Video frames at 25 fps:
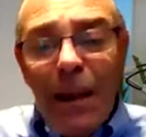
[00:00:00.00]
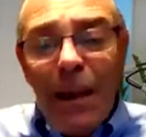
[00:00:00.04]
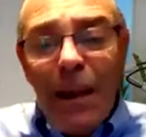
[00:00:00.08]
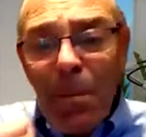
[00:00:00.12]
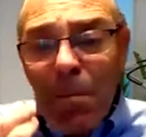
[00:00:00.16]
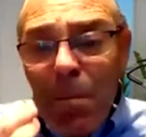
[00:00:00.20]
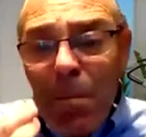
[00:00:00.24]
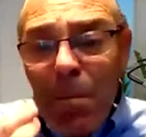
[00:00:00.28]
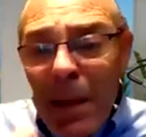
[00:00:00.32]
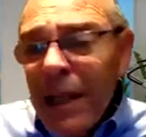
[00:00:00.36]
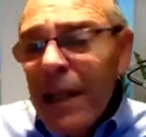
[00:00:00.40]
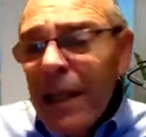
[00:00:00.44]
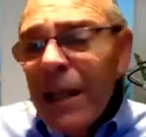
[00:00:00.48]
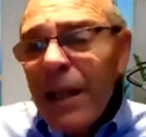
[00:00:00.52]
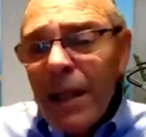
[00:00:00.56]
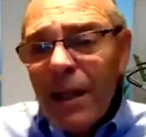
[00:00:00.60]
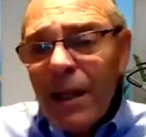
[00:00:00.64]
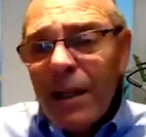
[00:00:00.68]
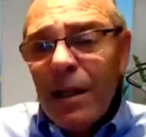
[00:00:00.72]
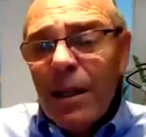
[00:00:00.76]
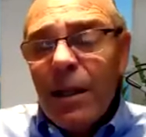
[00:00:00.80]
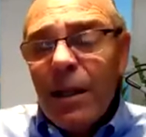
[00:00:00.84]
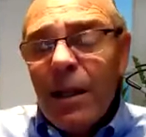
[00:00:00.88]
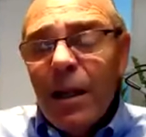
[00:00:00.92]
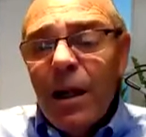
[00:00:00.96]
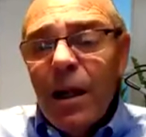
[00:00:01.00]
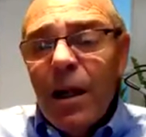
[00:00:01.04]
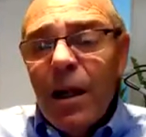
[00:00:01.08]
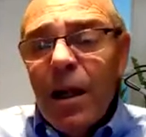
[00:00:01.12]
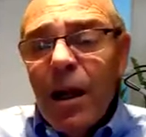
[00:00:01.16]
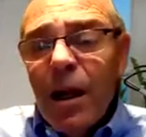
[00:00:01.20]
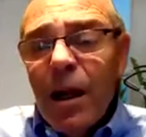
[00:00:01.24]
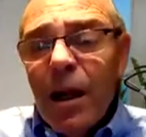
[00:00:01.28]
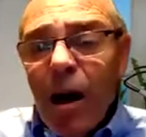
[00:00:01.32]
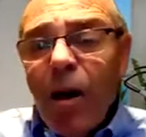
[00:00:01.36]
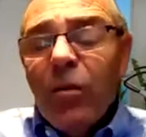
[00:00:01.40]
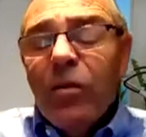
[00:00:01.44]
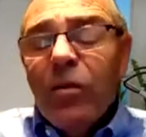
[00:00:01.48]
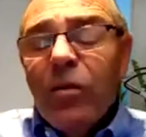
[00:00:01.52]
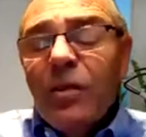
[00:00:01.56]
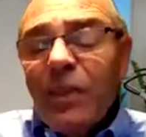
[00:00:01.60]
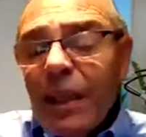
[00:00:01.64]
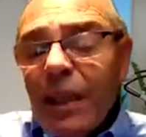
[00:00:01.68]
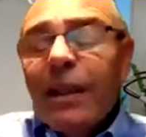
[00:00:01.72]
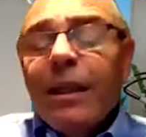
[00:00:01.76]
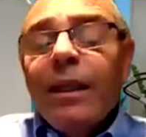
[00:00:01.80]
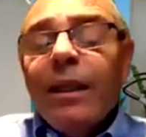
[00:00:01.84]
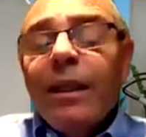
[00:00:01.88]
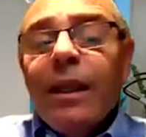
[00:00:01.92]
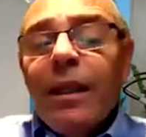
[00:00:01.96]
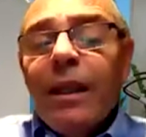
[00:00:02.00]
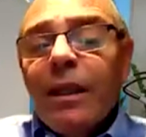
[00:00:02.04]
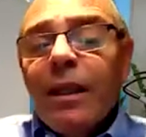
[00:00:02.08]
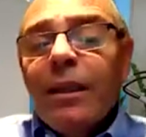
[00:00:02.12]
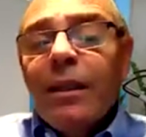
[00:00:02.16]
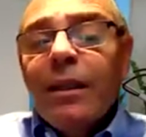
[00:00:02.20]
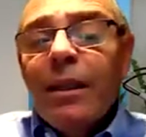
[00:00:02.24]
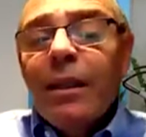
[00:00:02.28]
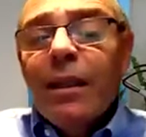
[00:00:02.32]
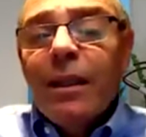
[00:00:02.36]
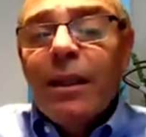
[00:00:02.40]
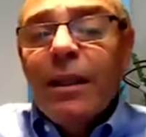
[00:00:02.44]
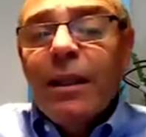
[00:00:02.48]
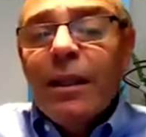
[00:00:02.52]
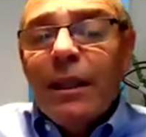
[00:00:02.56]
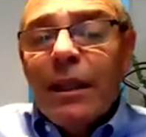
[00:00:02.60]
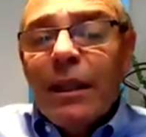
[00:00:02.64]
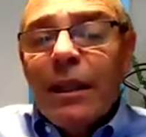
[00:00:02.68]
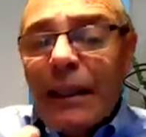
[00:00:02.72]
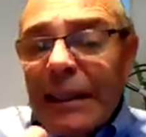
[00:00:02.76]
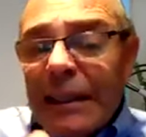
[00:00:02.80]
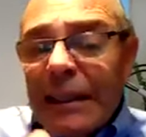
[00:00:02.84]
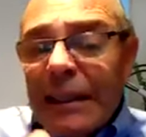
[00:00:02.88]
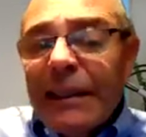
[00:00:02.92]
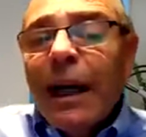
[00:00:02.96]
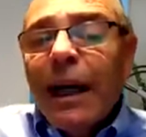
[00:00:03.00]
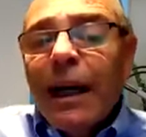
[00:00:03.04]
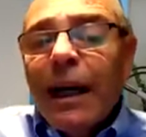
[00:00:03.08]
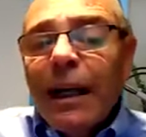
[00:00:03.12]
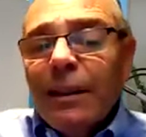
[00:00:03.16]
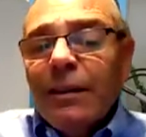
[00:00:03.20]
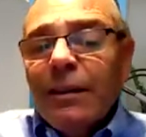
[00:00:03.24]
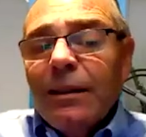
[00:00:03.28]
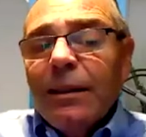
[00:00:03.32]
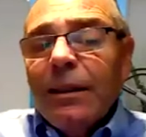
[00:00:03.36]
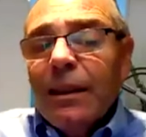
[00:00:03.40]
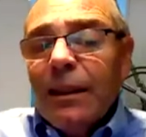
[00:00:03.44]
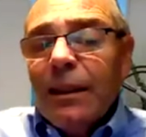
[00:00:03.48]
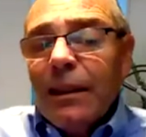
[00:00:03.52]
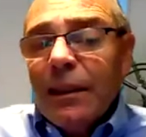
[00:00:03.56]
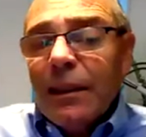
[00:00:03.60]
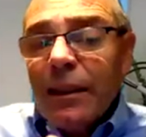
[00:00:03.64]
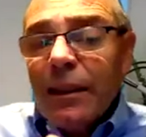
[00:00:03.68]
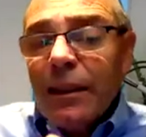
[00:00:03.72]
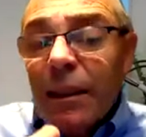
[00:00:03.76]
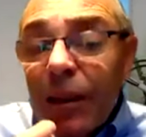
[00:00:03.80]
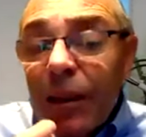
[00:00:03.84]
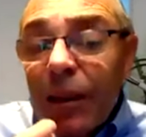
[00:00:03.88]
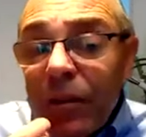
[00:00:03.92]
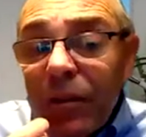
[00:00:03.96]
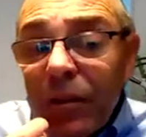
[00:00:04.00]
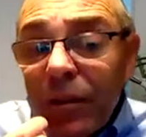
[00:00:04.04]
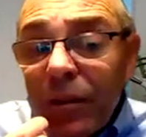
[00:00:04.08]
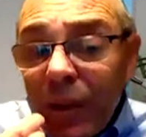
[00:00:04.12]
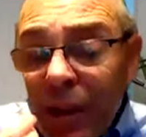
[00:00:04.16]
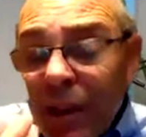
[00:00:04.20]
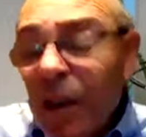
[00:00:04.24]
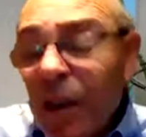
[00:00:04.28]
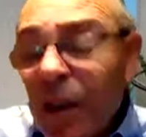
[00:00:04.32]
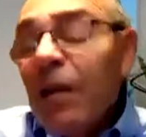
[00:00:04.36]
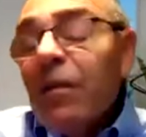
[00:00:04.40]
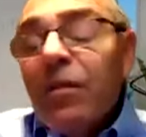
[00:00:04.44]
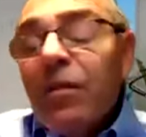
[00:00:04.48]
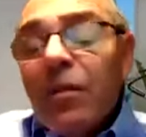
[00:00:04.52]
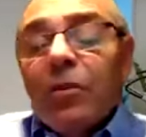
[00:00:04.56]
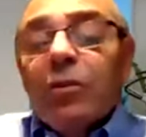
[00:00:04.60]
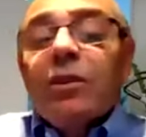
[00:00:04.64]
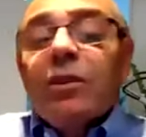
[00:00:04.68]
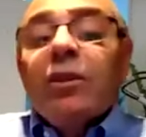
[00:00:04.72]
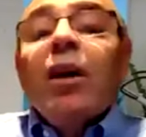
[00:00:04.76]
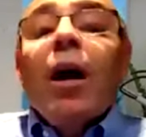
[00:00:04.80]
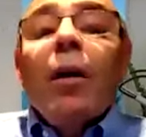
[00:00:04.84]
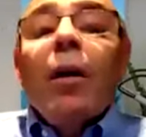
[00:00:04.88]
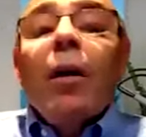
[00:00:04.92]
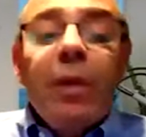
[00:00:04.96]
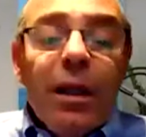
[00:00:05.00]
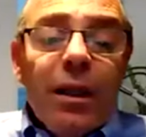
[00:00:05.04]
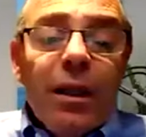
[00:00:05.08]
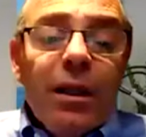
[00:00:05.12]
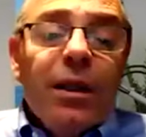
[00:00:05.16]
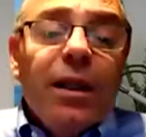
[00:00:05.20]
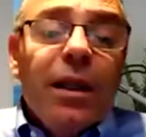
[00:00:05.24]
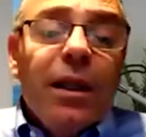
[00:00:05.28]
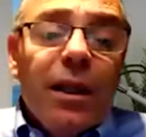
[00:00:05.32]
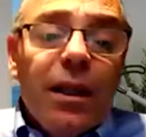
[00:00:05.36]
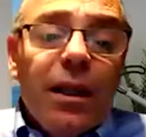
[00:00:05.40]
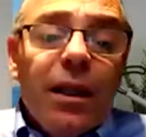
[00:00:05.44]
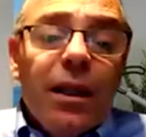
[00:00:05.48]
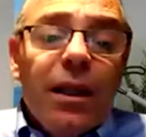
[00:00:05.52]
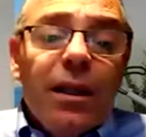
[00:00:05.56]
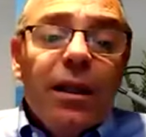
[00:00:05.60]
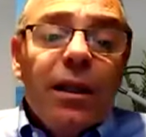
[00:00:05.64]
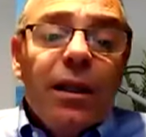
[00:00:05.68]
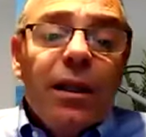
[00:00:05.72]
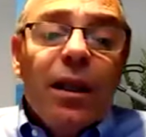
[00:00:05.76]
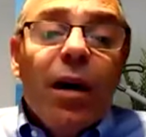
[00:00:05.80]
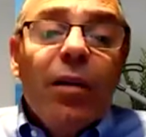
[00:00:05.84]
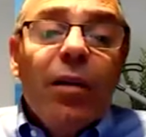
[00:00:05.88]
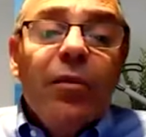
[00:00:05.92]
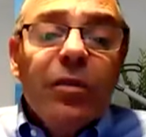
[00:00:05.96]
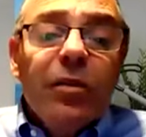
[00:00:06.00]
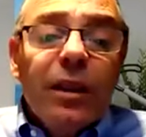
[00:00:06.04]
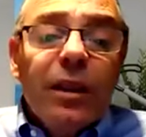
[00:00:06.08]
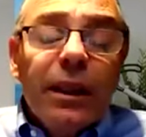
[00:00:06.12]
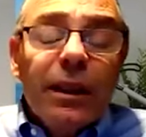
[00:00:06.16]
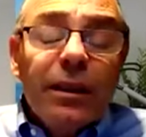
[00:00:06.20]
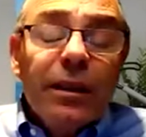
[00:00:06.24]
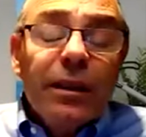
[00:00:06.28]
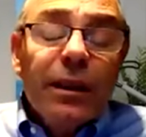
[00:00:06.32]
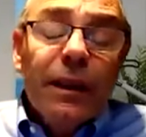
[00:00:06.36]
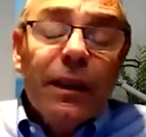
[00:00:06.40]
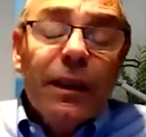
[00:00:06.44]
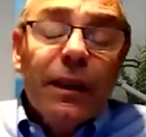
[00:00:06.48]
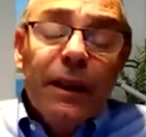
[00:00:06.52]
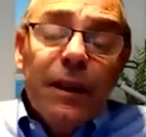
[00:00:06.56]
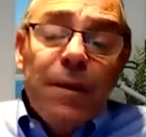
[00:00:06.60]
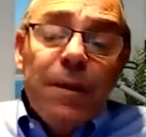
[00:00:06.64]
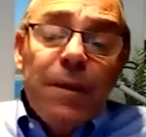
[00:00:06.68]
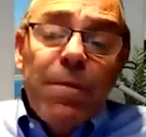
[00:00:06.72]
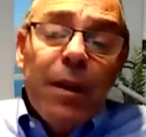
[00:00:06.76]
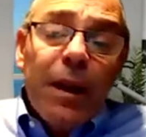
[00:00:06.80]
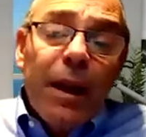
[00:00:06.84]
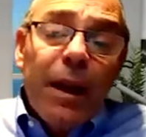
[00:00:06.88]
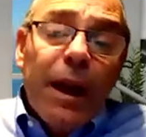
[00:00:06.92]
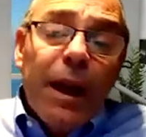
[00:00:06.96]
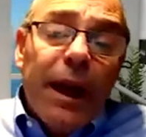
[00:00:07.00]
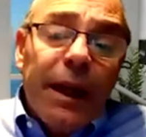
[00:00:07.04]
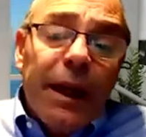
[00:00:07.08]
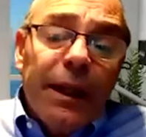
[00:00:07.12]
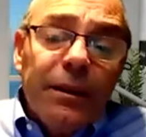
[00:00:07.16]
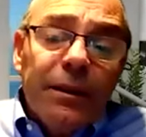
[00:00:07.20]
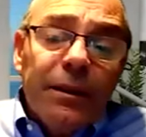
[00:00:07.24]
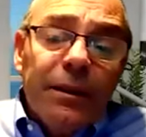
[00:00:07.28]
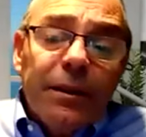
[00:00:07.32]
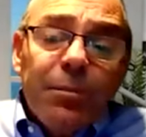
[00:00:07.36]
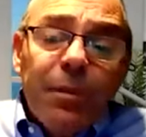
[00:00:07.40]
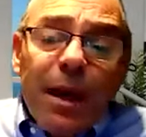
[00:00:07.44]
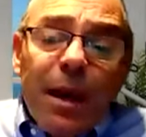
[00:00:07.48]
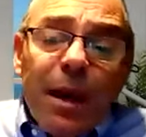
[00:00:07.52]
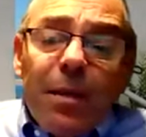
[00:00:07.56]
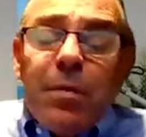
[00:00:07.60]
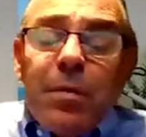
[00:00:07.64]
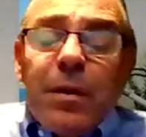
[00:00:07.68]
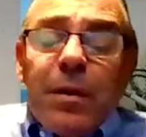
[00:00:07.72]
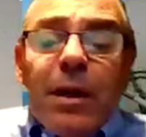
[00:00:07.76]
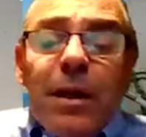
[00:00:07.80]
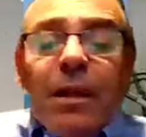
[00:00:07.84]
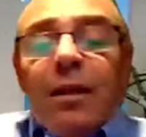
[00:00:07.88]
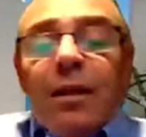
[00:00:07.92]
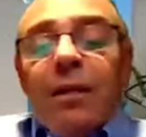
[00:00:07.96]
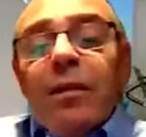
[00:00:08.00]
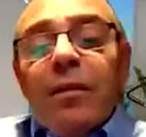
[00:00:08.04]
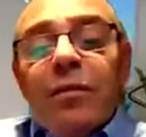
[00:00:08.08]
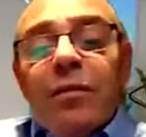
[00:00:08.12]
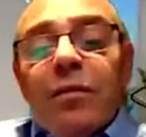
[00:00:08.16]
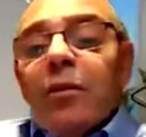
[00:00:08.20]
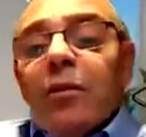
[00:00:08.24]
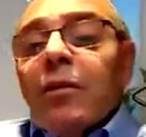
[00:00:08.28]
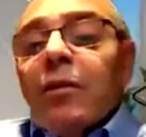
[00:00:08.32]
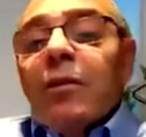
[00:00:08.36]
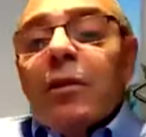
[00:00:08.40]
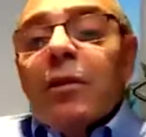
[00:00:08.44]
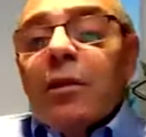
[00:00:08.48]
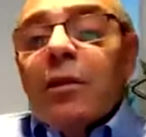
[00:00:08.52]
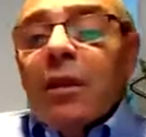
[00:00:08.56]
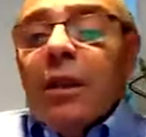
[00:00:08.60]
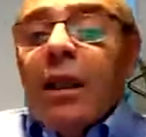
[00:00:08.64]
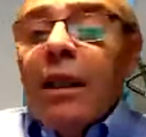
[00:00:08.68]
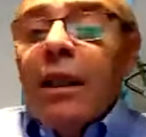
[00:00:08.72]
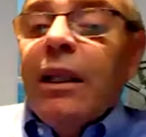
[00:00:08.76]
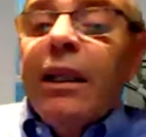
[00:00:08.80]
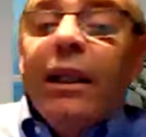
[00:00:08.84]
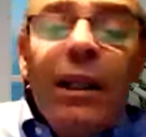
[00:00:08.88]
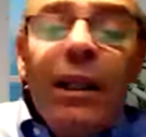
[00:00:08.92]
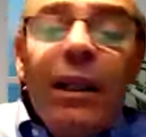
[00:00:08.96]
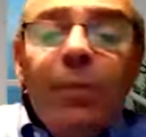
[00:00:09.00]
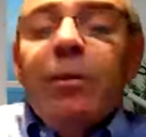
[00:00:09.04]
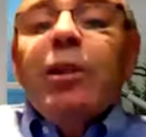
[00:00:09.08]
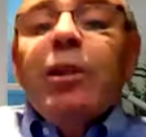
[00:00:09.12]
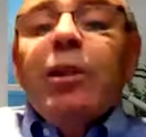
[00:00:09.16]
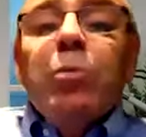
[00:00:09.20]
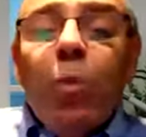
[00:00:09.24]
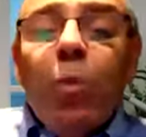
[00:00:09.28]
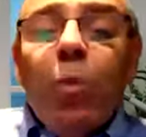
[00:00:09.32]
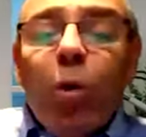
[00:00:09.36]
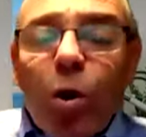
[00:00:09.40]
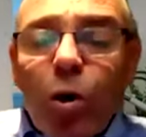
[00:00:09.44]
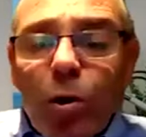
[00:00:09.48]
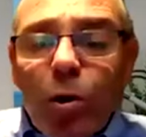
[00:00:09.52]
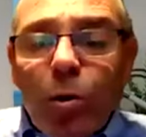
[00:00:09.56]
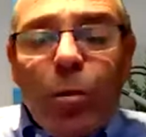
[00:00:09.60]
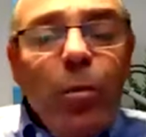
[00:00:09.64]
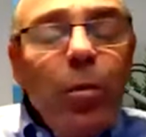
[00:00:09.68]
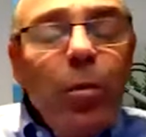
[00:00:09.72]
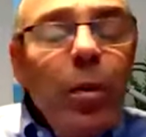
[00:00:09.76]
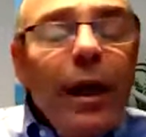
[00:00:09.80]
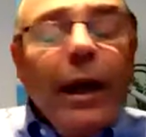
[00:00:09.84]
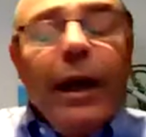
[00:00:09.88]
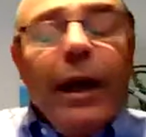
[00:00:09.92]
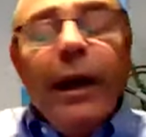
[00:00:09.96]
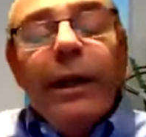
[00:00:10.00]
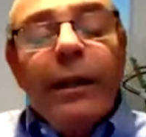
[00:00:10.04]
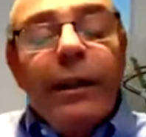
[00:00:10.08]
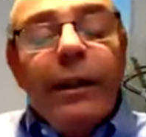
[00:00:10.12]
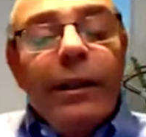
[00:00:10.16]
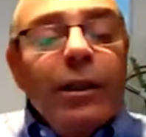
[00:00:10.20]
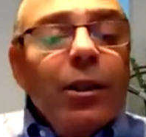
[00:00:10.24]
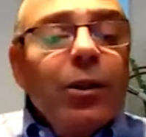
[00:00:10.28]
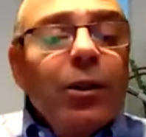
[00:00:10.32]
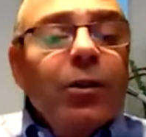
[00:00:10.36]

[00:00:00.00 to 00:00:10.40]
the meaning of taking a side in the forthcoming conflict, and maybe for a little bit more play,